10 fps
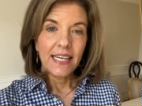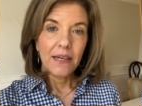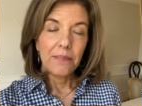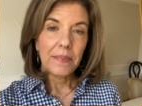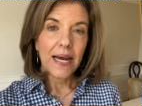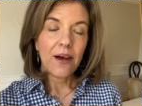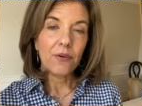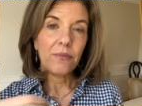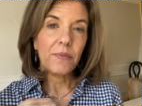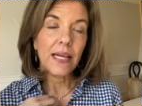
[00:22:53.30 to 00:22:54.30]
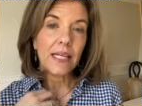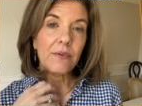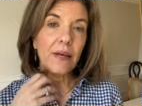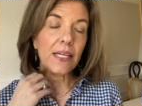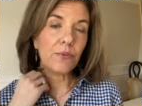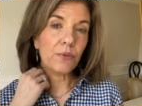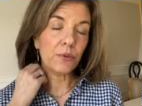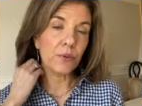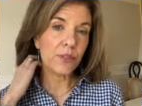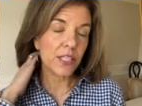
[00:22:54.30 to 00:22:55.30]
about any any
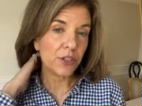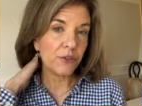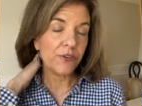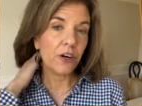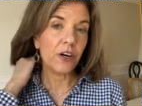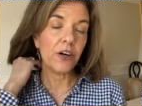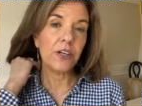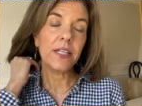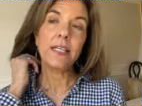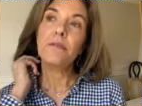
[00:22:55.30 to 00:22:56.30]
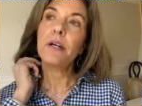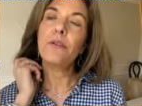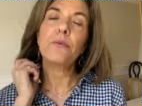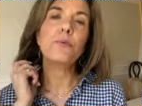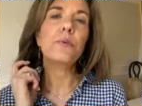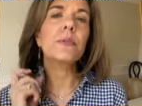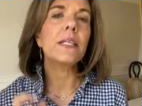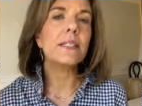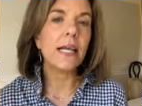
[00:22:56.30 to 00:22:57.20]
rules that you've heard, what are the rules?